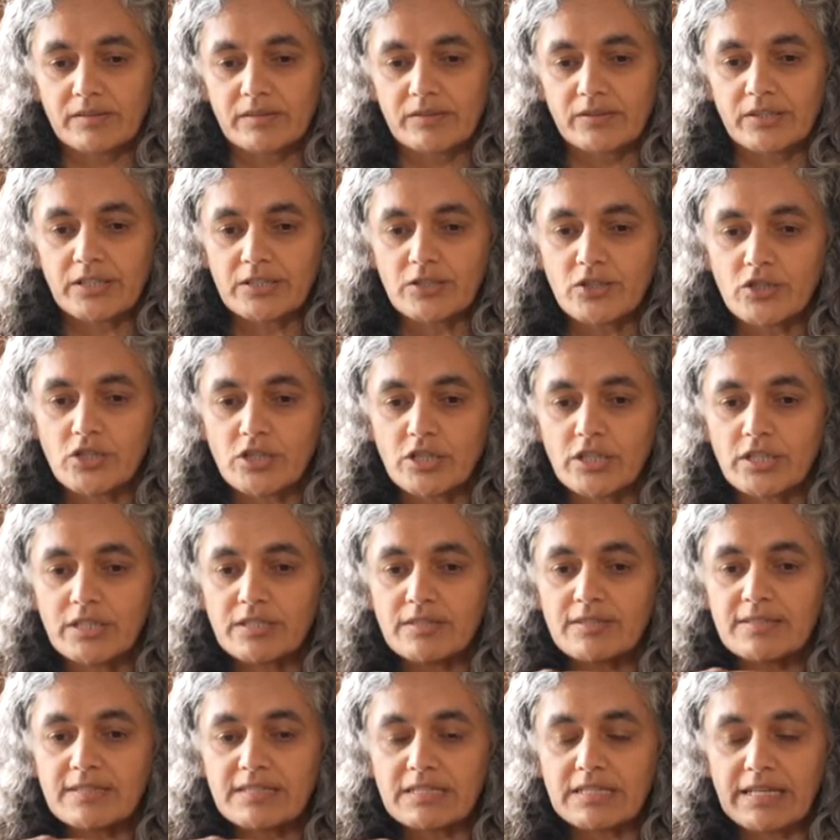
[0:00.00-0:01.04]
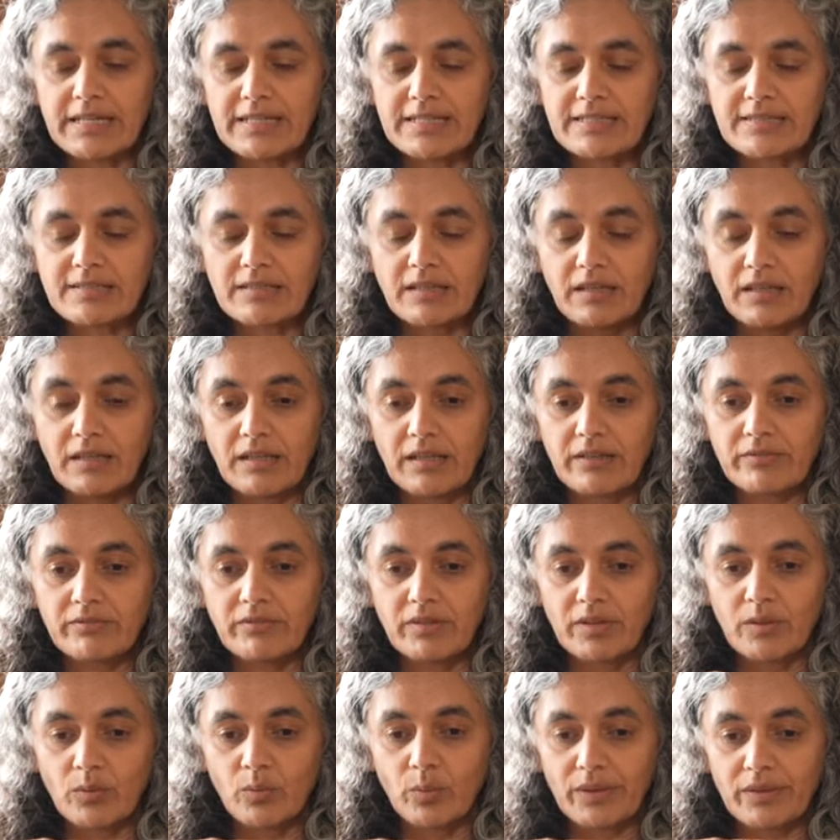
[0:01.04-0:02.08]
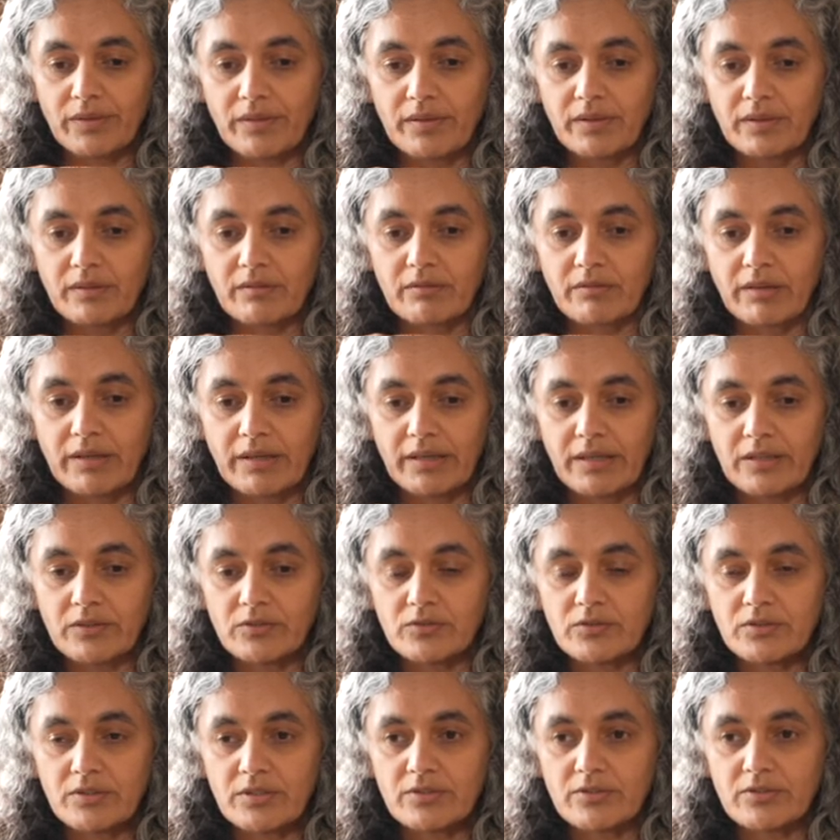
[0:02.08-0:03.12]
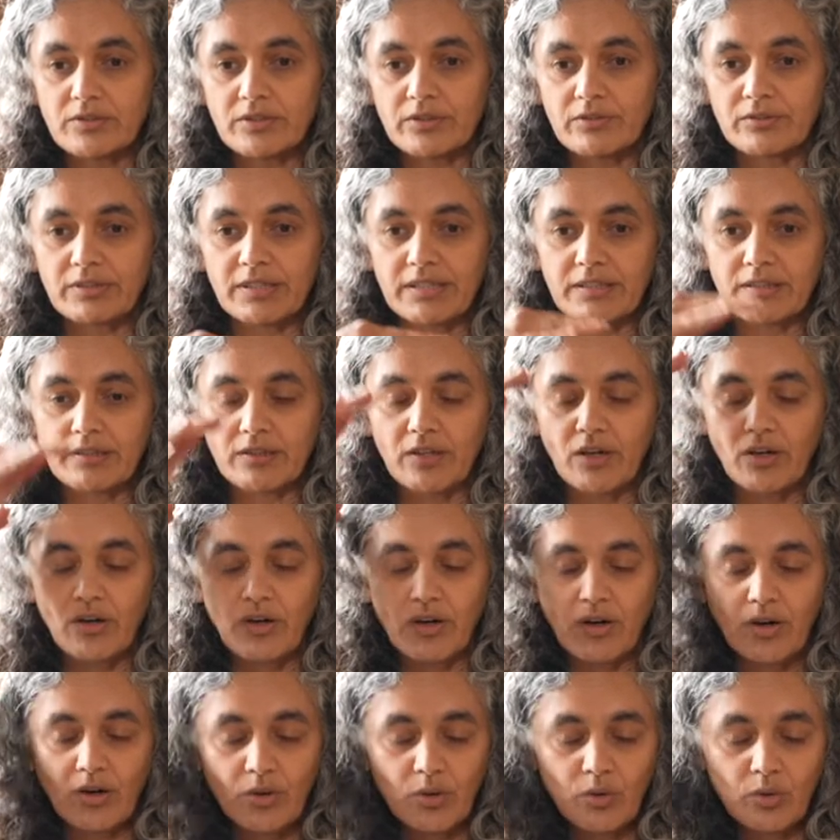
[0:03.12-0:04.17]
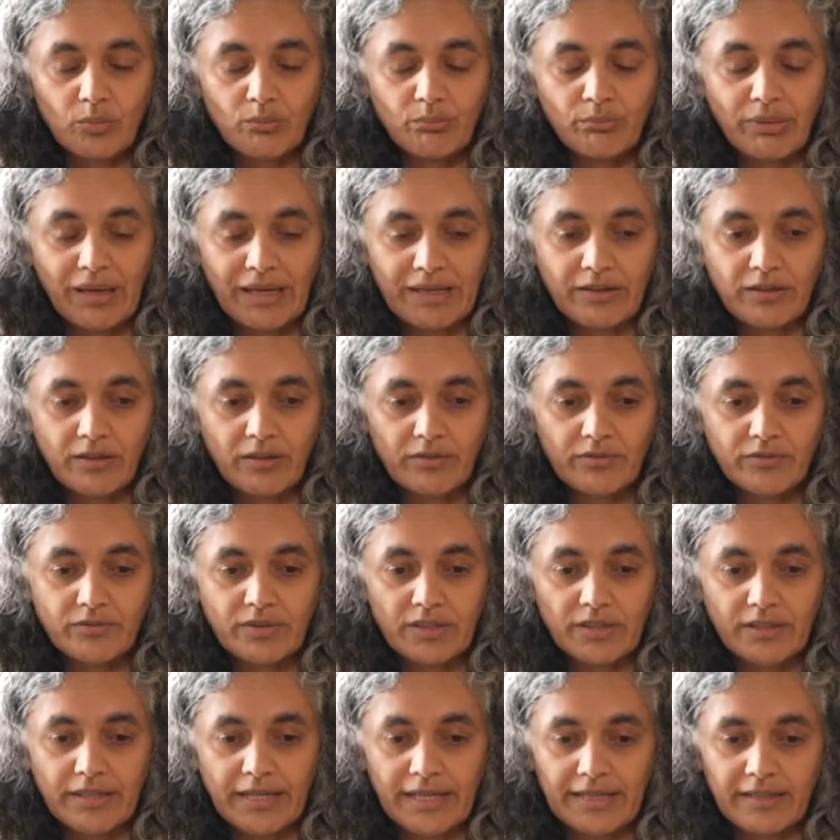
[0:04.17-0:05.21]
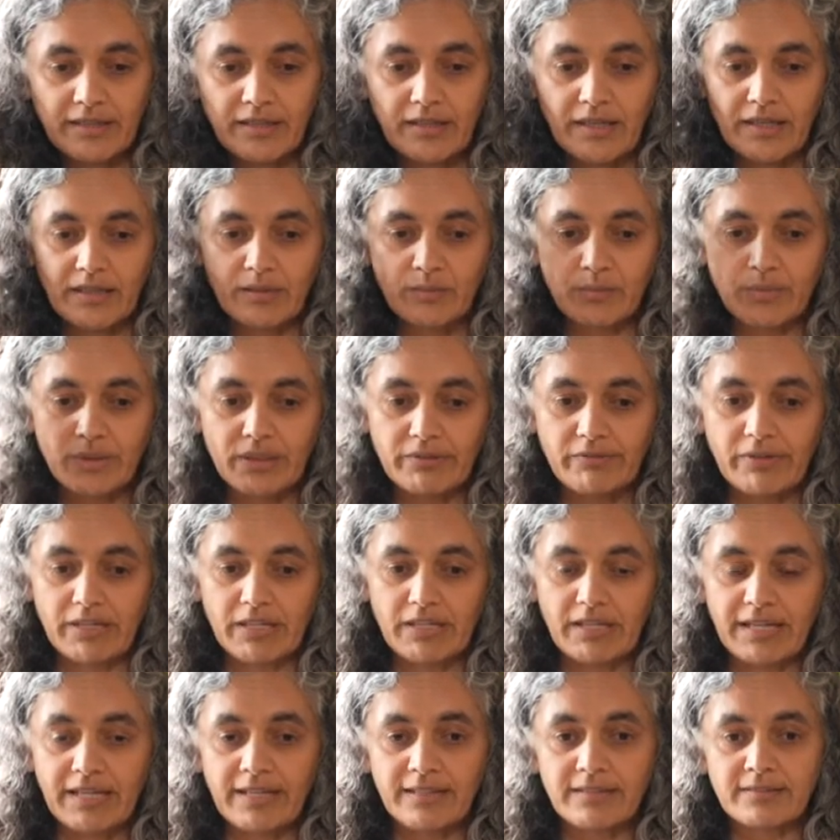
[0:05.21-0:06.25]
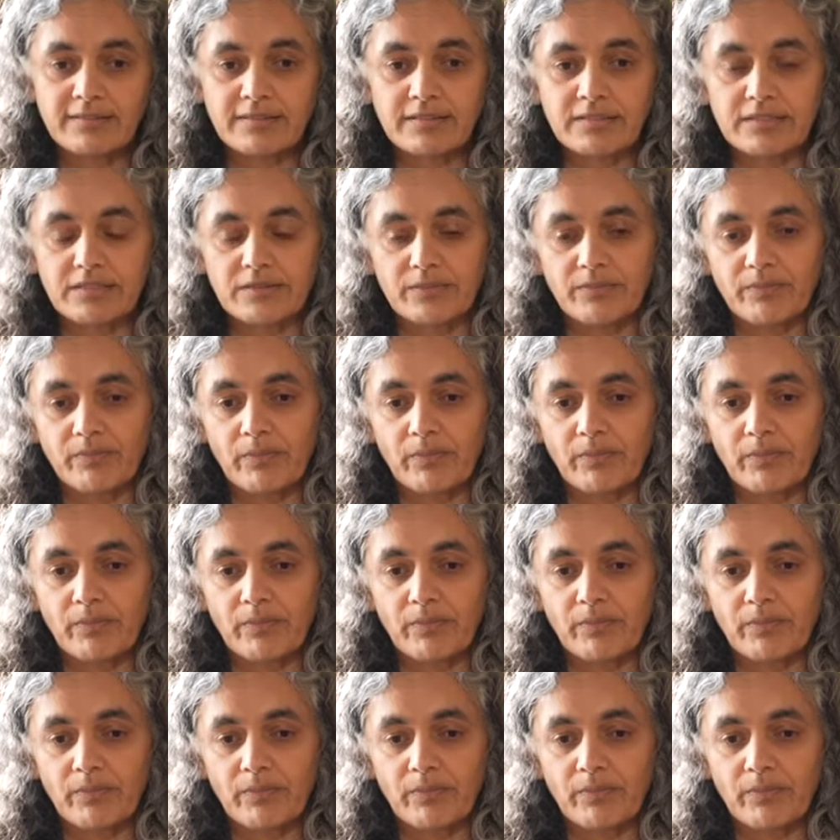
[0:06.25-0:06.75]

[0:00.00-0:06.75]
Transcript: The chin stays level with the ground so that the whole back of the neck can be relaxed.